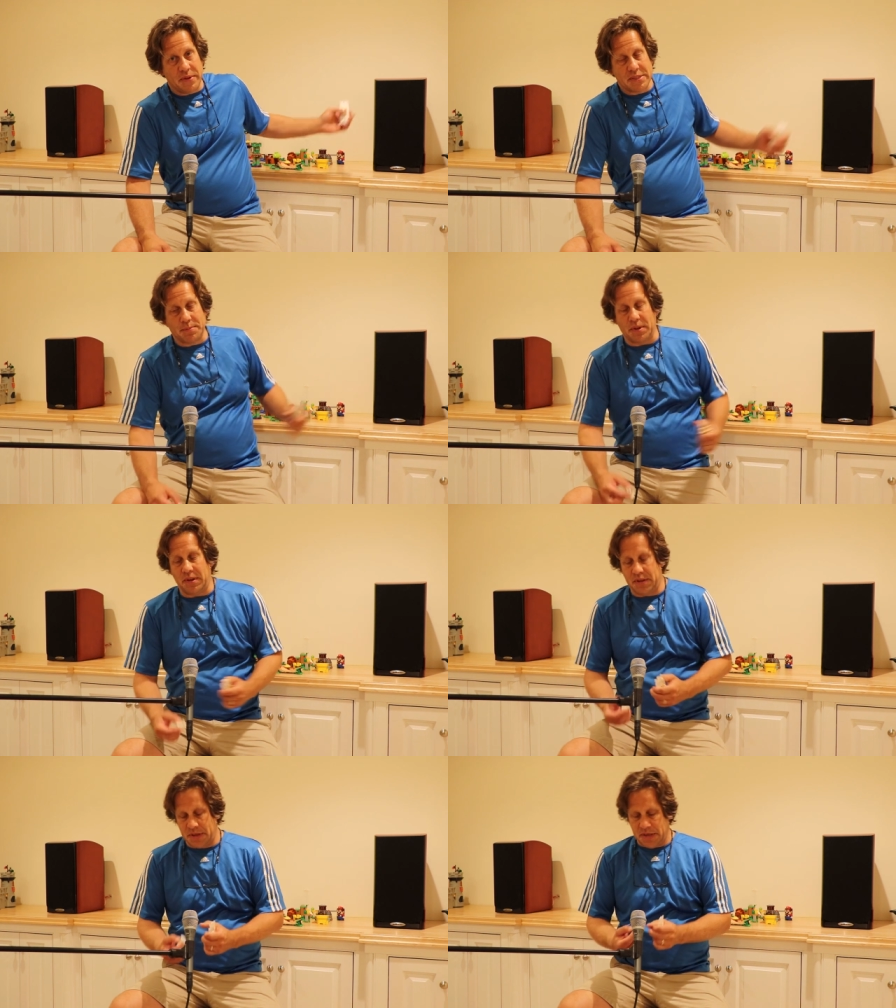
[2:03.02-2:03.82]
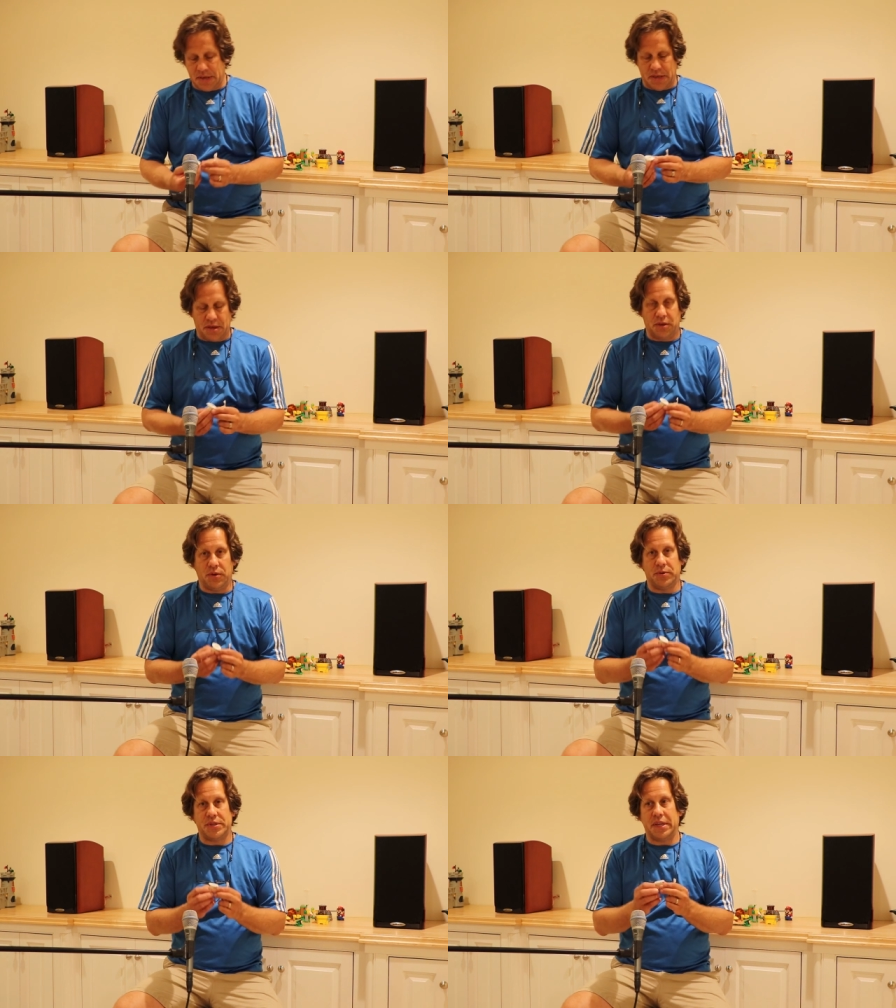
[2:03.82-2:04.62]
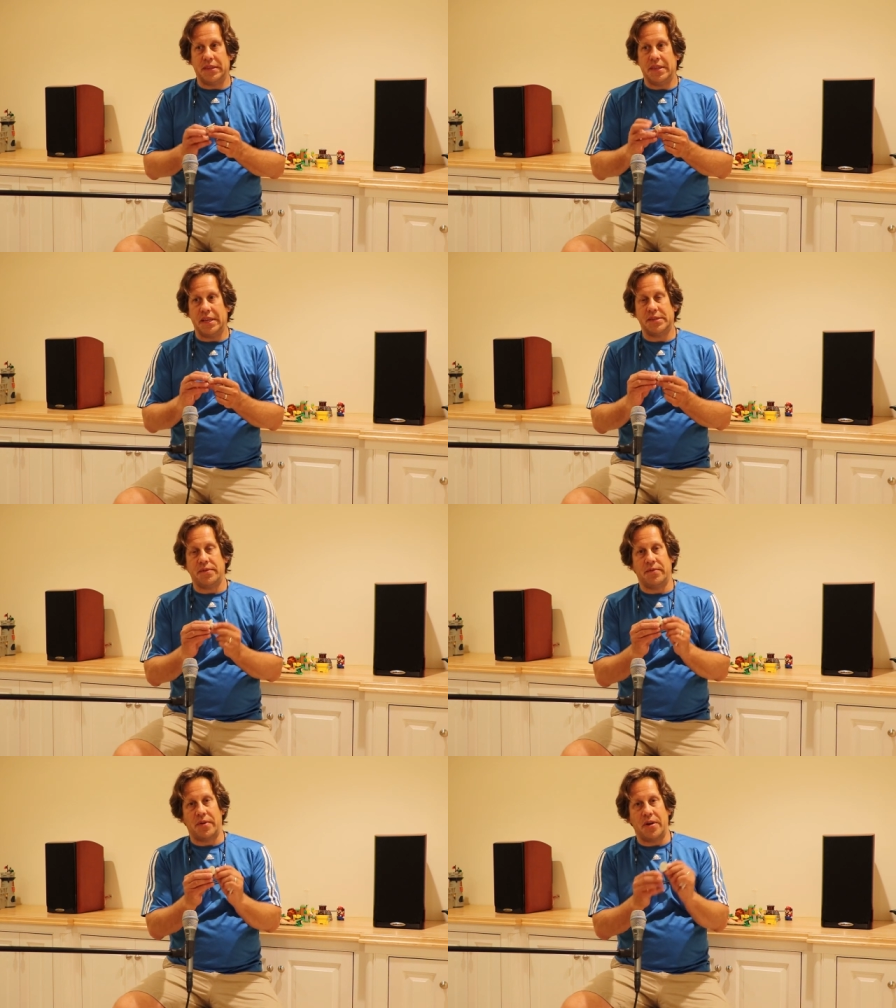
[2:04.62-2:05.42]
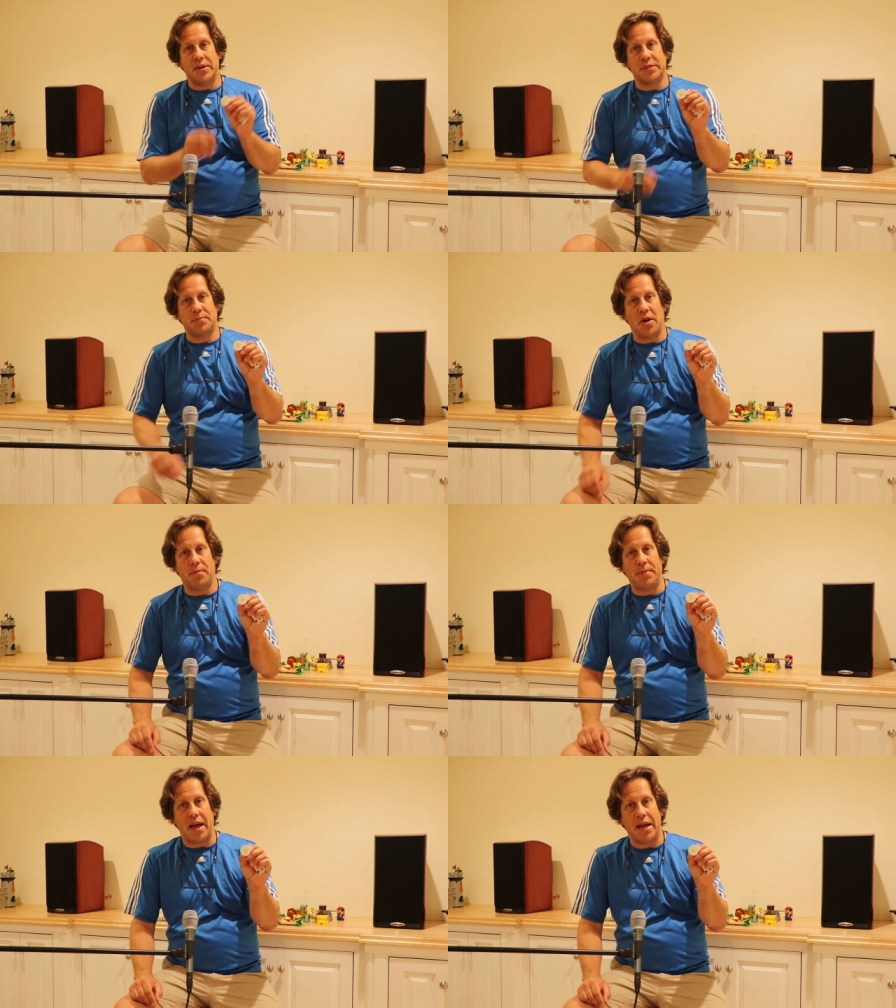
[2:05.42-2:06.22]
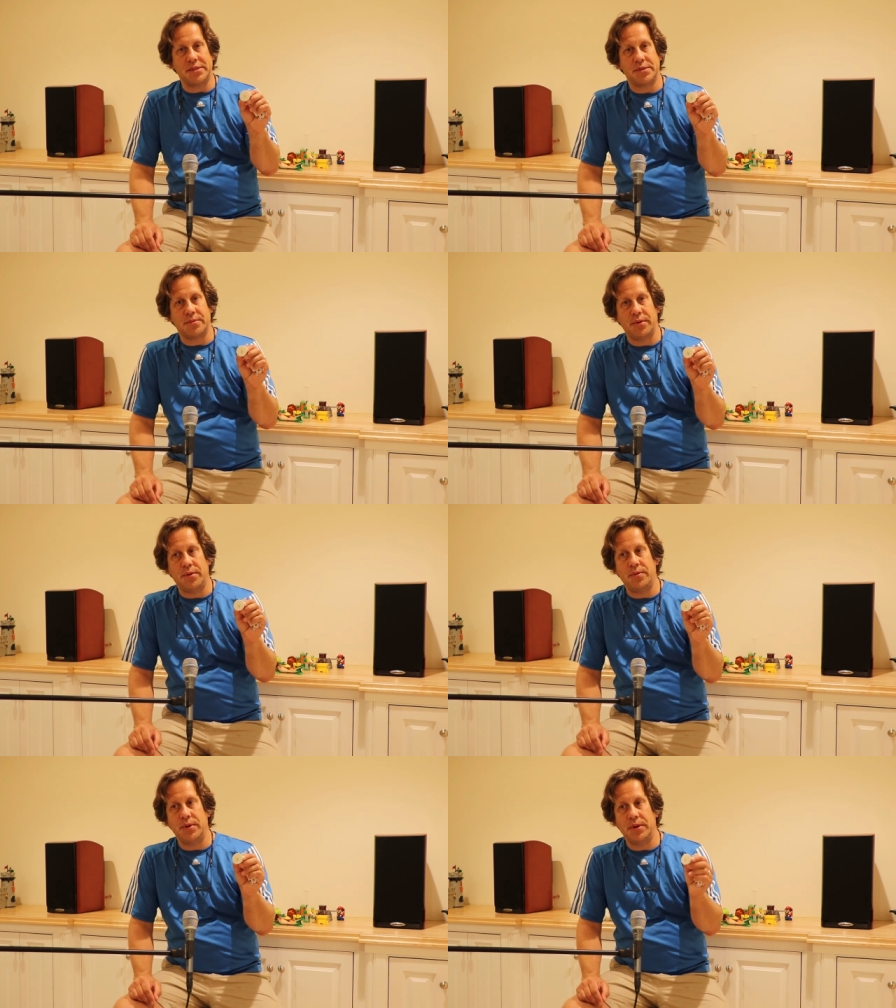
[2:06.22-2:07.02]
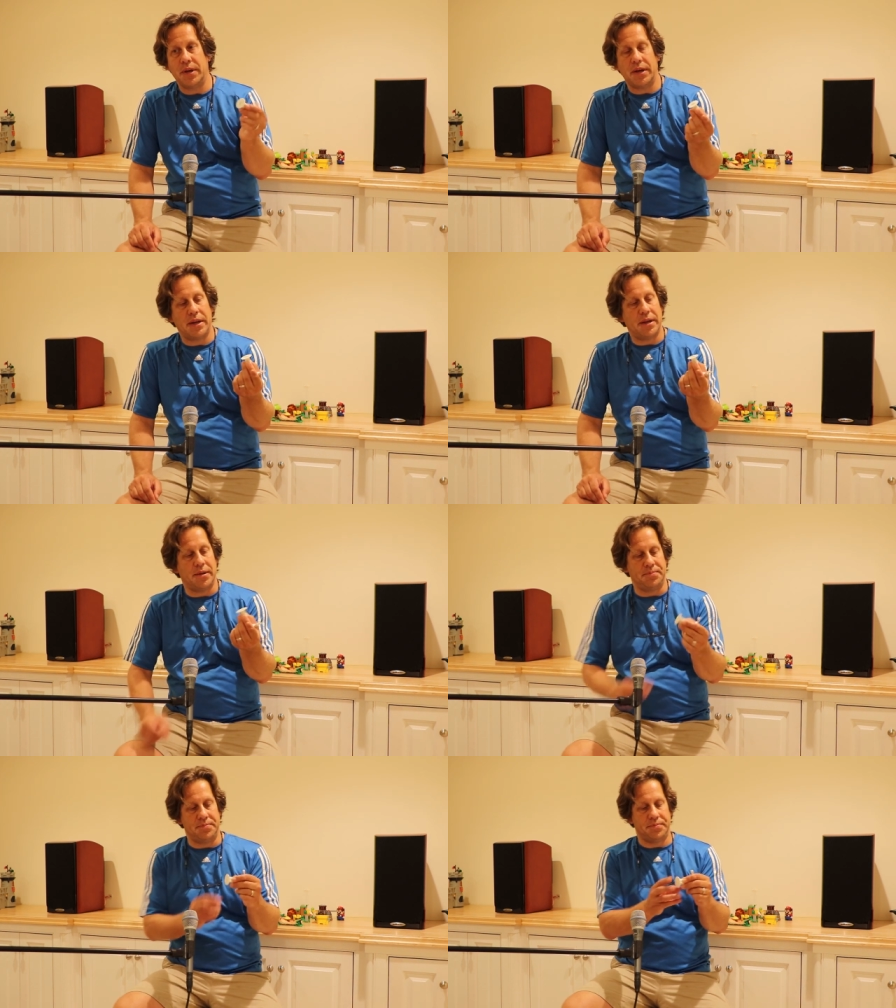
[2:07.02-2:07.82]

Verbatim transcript: visible, using these very small pass-through uh,